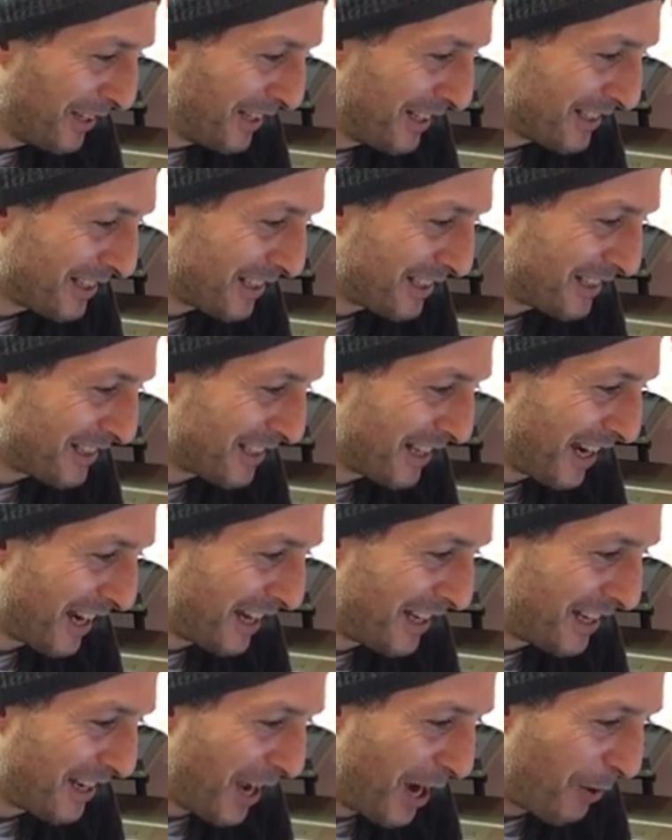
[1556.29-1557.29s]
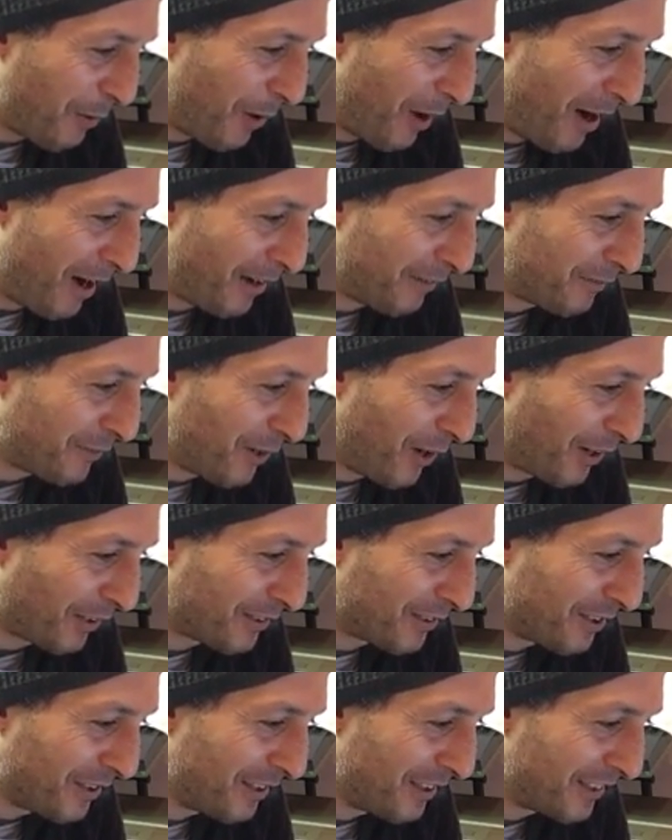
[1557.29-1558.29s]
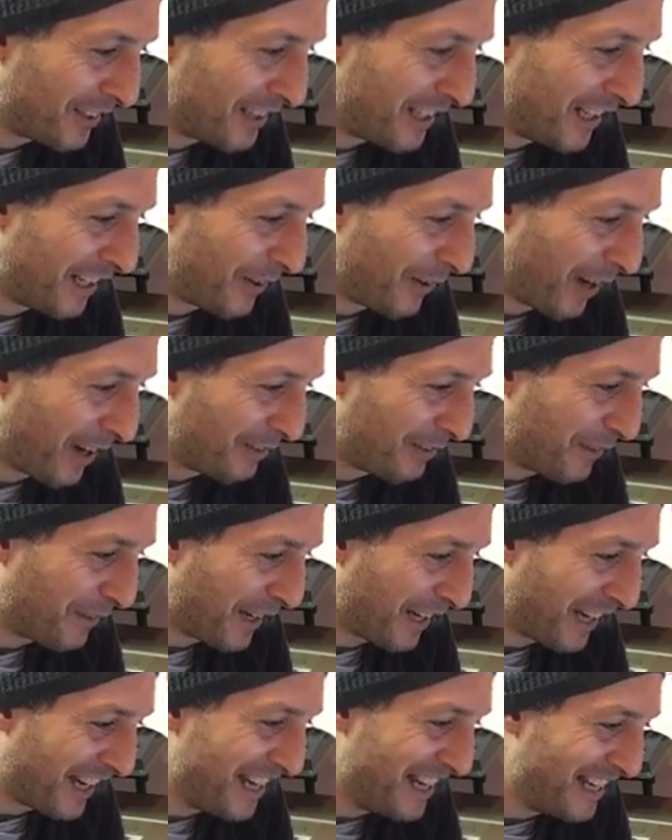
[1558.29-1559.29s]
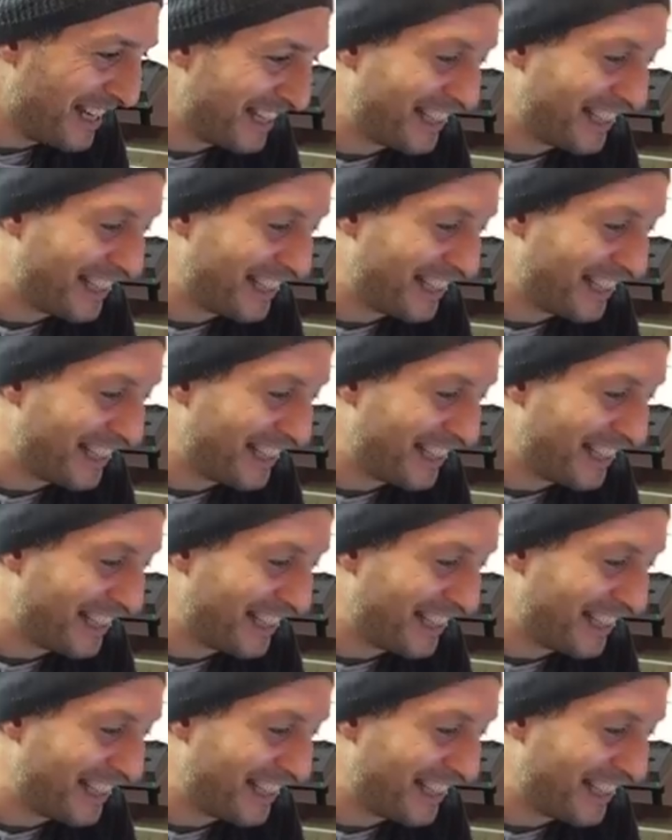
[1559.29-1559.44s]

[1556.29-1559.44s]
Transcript: Says, hey, now I've got gear envy.